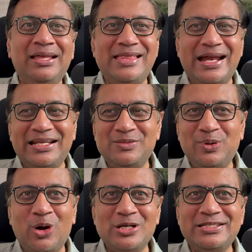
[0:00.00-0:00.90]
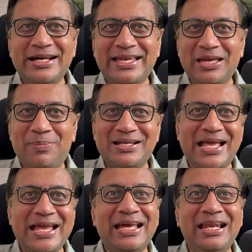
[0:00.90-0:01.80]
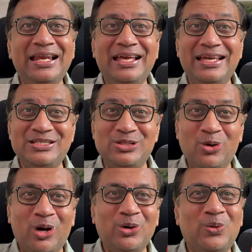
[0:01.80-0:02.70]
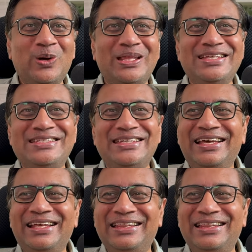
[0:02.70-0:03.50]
That is because the capex cycle is not good this year.